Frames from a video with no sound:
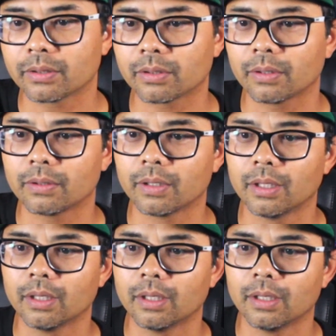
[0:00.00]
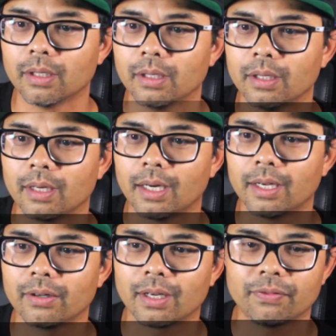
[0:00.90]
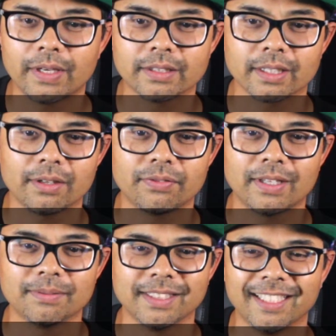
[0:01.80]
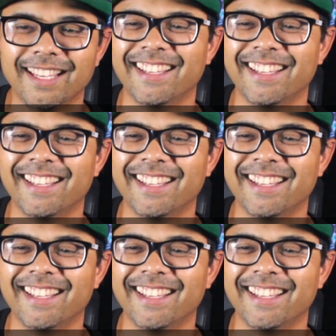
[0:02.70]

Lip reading: So I don't got fans, I got family.